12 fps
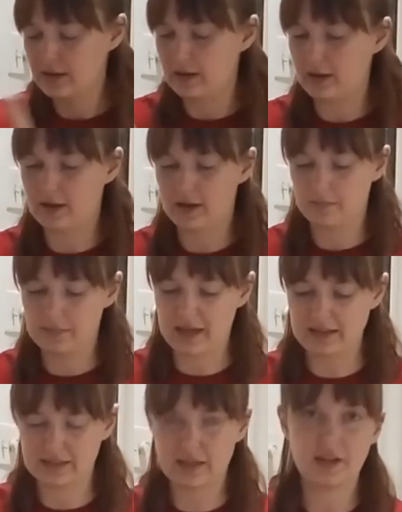
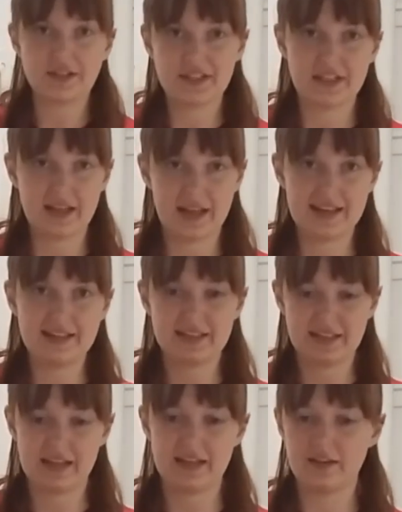That salt and the ice
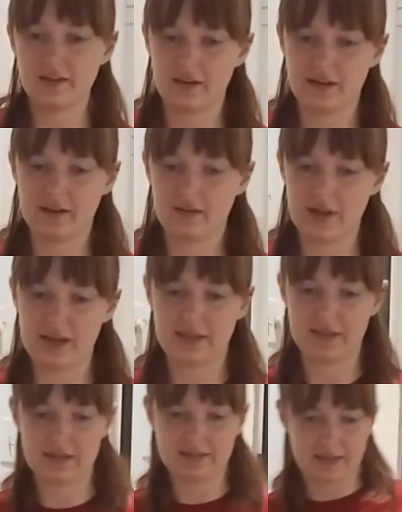together are going to make
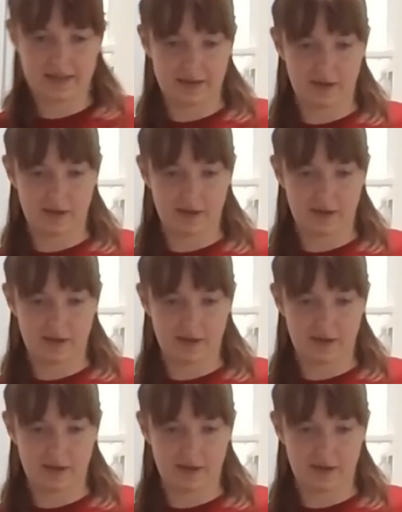things like